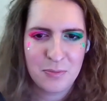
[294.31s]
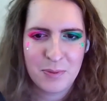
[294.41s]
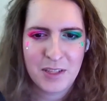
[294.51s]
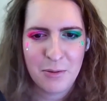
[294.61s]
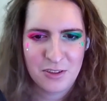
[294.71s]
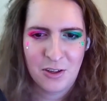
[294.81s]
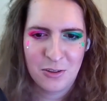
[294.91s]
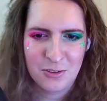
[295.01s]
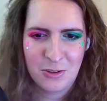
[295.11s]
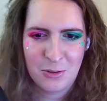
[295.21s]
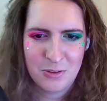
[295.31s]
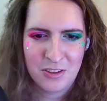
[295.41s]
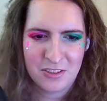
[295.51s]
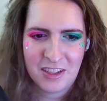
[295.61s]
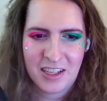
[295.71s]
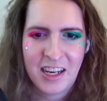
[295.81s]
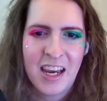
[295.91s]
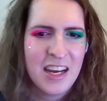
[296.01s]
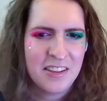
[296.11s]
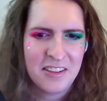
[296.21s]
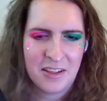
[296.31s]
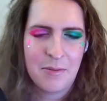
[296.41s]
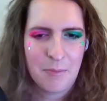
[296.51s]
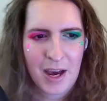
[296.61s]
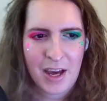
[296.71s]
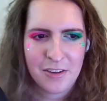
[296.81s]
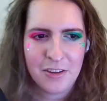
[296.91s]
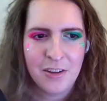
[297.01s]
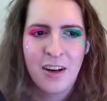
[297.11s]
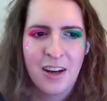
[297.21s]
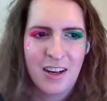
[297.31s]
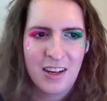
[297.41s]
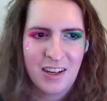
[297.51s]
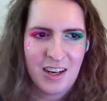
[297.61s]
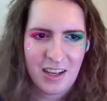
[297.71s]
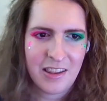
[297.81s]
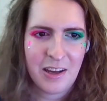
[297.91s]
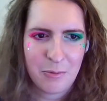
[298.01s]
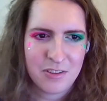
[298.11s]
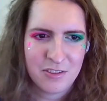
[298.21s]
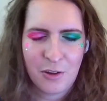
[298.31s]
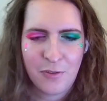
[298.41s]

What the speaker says: But that was also just like didn't matter, and then was self